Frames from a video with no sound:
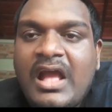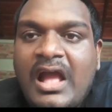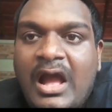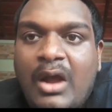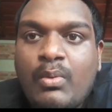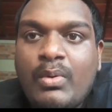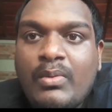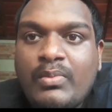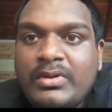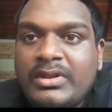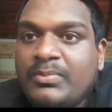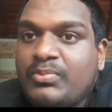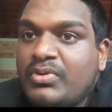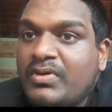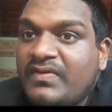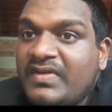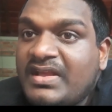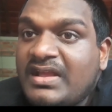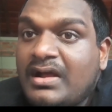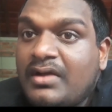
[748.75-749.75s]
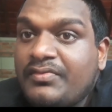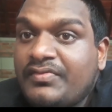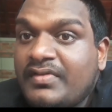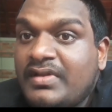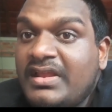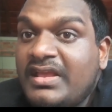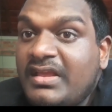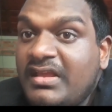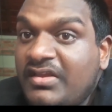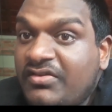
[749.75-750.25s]
However, the Privy
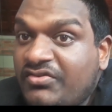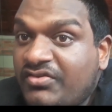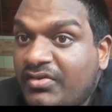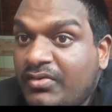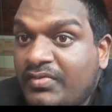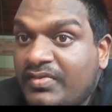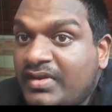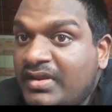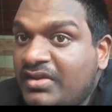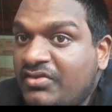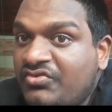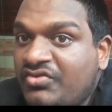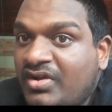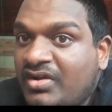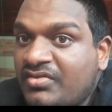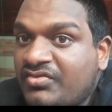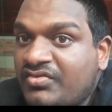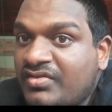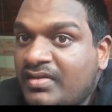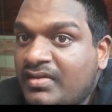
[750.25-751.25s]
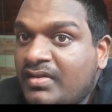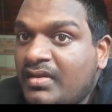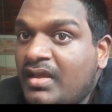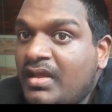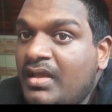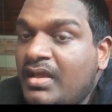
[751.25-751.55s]
Council issues an injunction